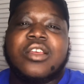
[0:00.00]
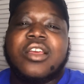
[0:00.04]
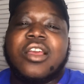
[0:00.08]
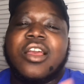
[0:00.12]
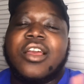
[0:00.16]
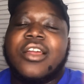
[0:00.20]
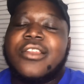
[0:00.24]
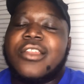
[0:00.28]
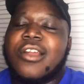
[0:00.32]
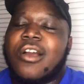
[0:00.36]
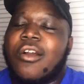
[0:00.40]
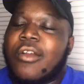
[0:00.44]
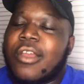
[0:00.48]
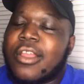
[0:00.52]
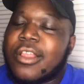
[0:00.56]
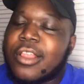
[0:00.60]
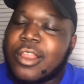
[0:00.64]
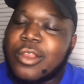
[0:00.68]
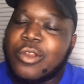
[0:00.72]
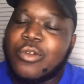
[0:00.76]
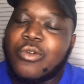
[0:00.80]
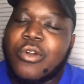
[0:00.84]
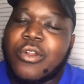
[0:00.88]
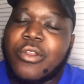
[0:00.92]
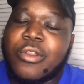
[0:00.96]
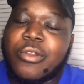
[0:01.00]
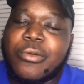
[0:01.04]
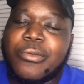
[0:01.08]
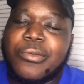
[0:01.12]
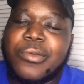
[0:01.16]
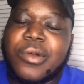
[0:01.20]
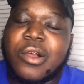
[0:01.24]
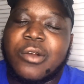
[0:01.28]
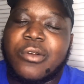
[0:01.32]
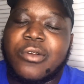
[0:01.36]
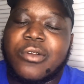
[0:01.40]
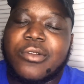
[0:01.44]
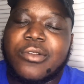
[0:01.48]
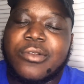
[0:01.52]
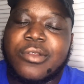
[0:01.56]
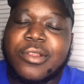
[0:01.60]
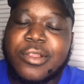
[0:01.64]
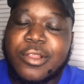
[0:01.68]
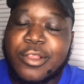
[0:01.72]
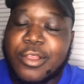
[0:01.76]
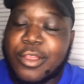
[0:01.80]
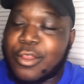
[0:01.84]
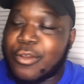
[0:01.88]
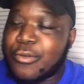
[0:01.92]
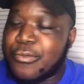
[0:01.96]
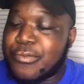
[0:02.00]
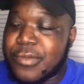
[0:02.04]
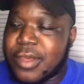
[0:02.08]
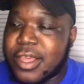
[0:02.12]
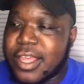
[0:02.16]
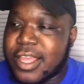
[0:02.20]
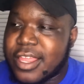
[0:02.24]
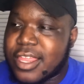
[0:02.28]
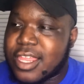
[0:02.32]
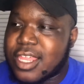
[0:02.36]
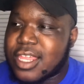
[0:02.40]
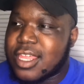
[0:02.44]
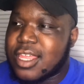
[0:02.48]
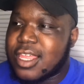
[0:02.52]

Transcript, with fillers: Don't get to doing too much, too much,